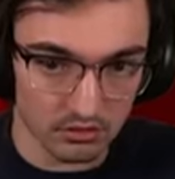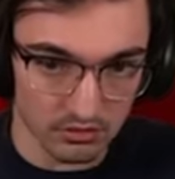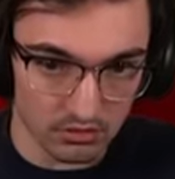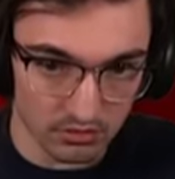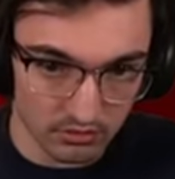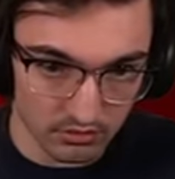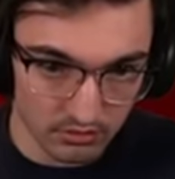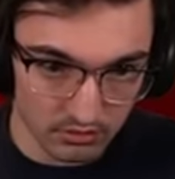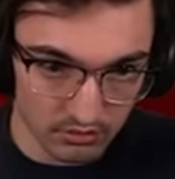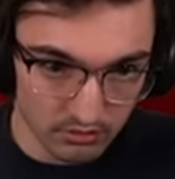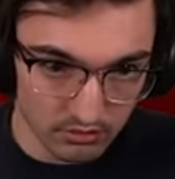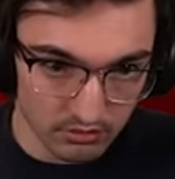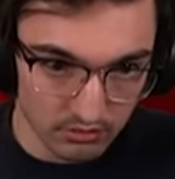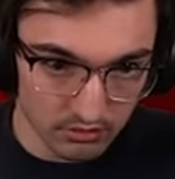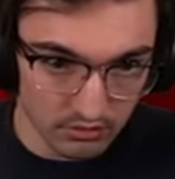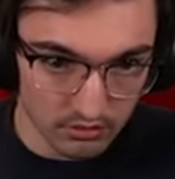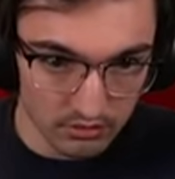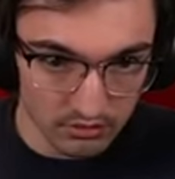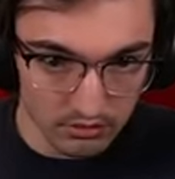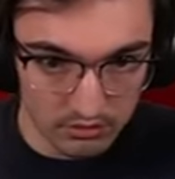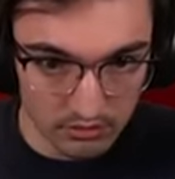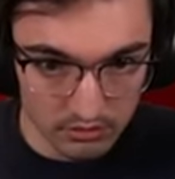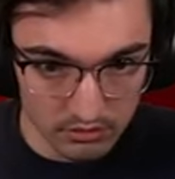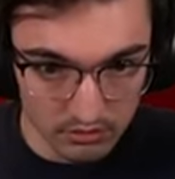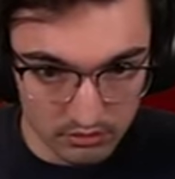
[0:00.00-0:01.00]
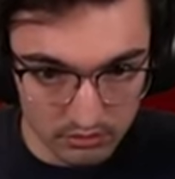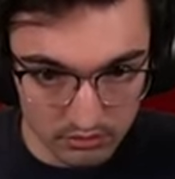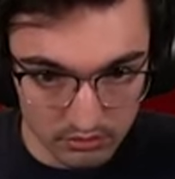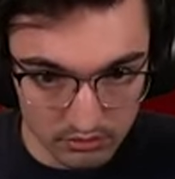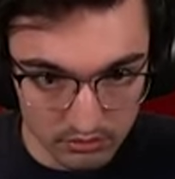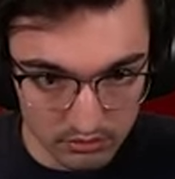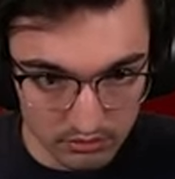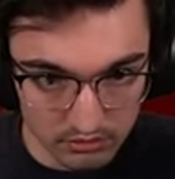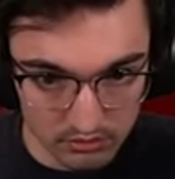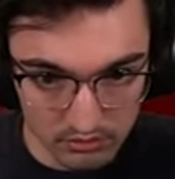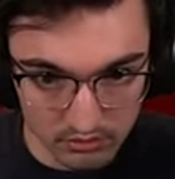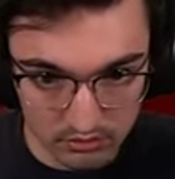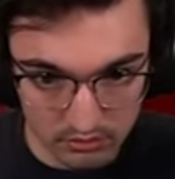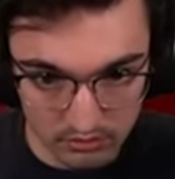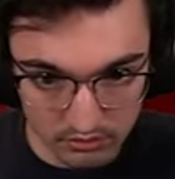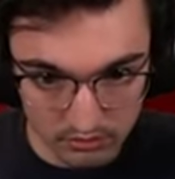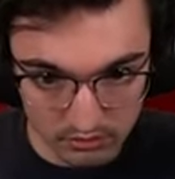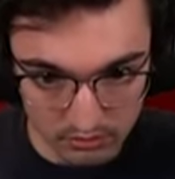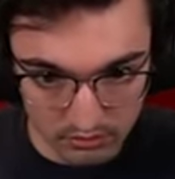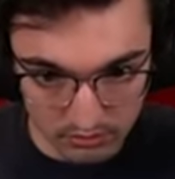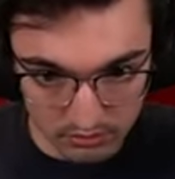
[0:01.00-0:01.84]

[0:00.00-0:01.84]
[no speech]